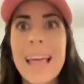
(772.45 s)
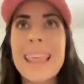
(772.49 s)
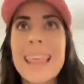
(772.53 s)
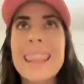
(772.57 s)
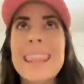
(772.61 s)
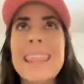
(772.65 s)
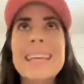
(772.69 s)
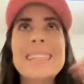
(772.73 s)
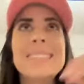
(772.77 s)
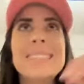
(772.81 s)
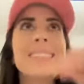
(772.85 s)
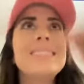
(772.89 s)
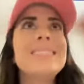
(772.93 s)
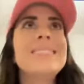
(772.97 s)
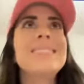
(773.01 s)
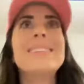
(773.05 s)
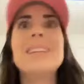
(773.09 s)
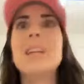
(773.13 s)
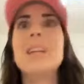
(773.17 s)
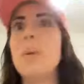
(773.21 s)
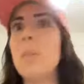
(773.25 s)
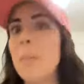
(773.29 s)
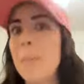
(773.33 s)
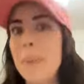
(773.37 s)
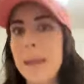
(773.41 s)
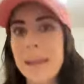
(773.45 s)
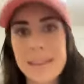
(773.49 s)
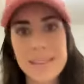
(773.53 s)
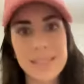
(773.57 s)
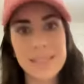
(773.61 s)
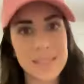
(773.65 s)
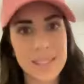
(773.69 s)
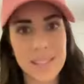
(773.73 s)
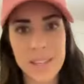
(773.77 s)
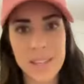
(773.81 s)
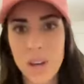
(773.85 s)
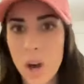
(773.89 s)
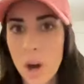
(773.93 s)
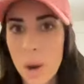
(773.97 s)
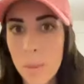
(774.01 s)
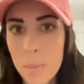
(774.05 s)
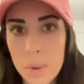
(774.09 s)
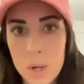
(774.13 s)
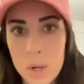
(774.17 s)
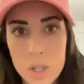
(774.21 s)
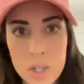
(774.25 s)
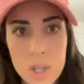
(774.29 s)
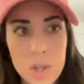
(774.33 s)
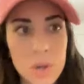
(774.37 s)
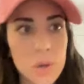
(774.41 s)
This is an amazing
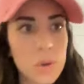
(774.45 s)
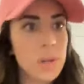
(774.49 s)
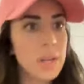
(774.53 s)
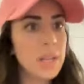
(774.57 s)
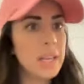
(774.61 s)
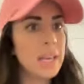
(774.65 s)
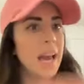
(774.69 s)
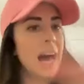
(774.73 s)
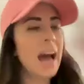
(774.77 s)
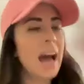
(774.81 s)
opportunity.